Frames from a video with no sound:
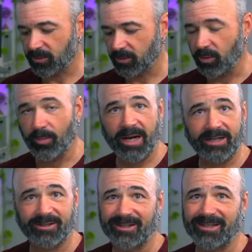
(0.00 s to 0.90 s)

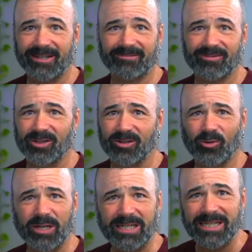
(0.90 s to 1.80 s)
reminder to
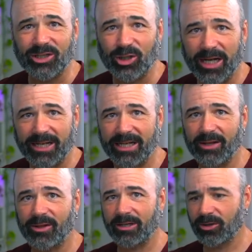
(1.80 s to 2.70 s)
don't initiate
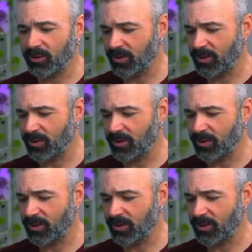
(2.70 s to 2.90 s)
anything new,